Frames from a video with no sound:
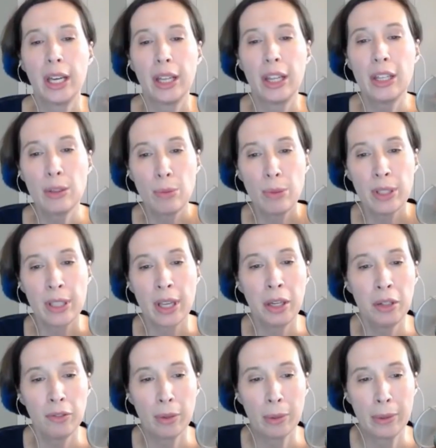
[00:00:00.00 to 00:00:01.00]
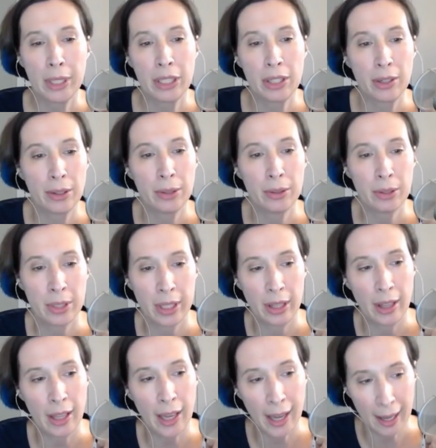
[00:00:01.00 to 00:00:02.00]
This was kind of a return to
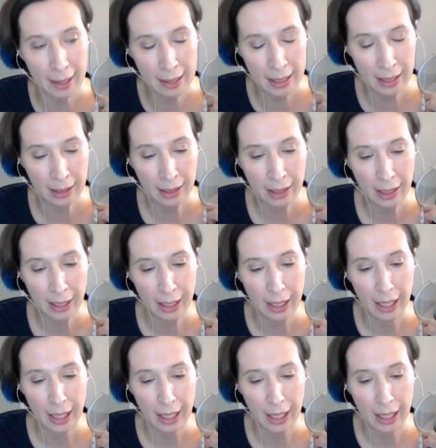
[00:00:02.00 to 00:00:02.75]
that. Yeah.